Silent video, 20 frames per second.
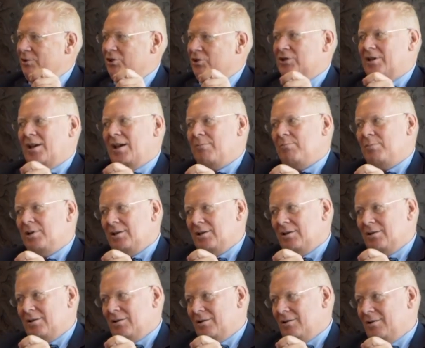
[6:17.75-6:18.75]
which can
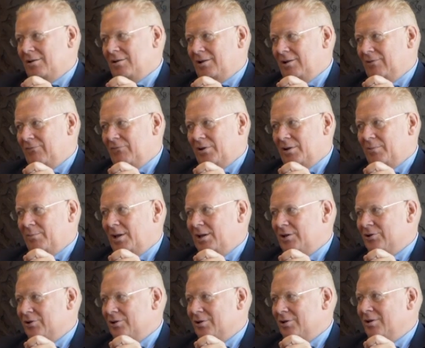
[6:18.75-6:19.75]
be
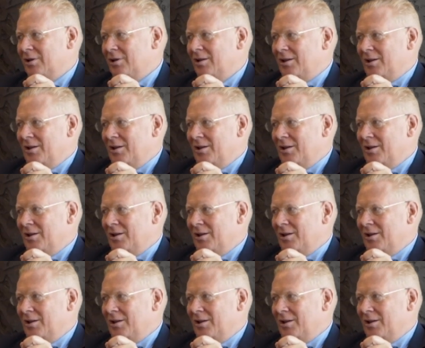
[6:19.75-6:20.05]
inflammation,